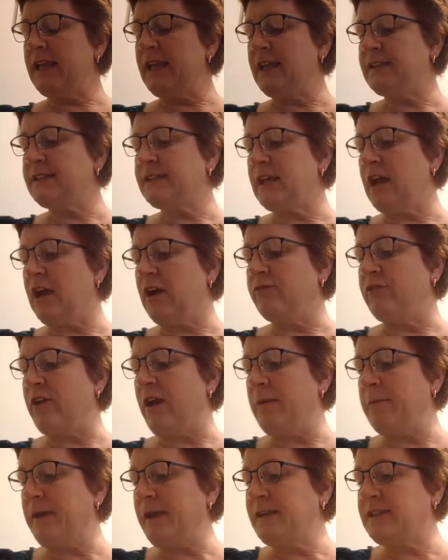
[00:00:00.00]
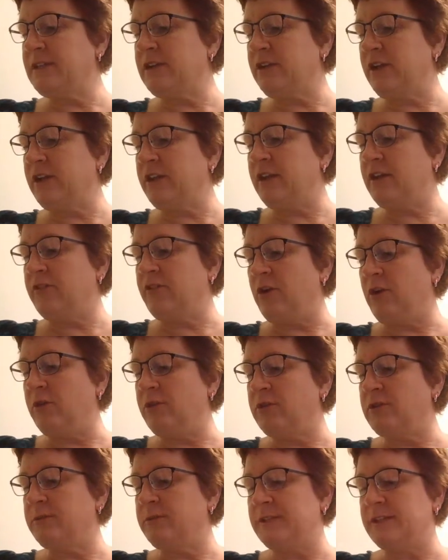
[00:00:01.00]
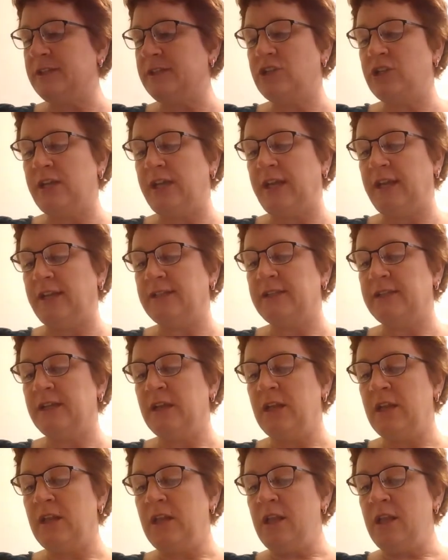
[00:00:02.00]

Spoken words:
It's a round bacteria that grow in twisted chains.